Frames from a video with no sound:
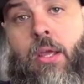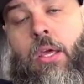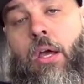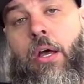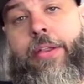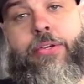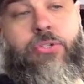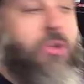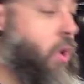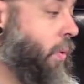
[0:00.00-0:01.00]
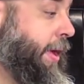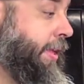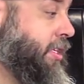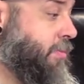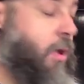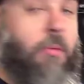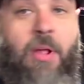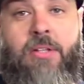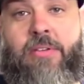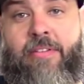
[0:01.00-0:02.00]
There's no way this small
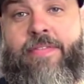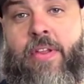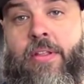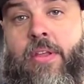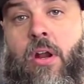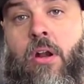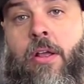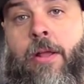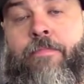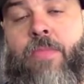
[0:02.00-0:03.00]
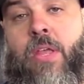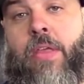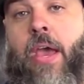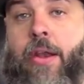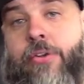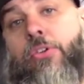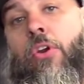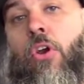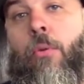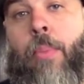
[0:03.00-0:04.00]
block's going to fit in there, and the header's going
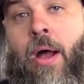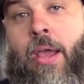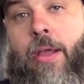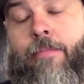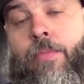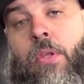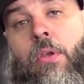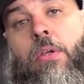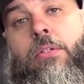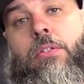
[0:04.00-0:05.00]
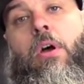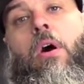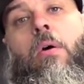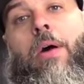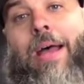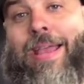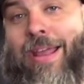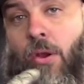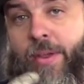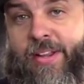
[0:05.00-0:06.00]
to go by it. So, I
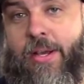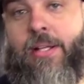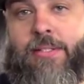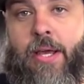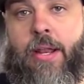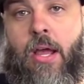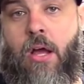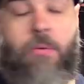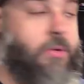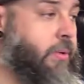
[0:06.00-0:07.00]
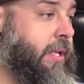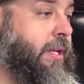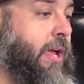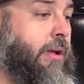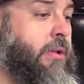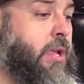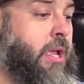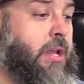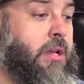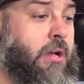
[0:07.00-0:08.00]
got to go ahead and cut that out. We're doing that now.
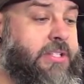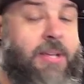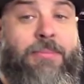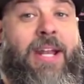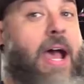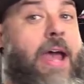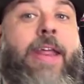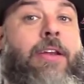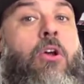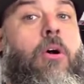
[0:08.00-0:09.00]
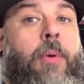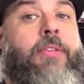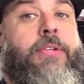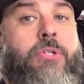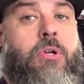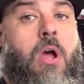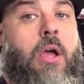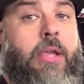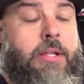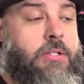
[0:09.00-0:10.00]
Now, something I didn't know about this
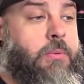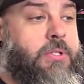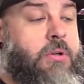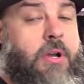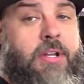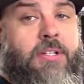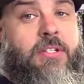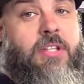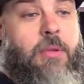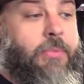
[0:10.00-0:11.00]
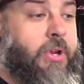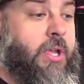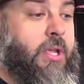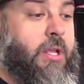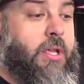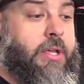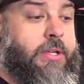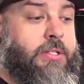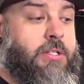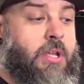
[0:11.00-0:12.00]
truck until we started disassembling it
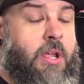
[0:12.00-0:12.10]
is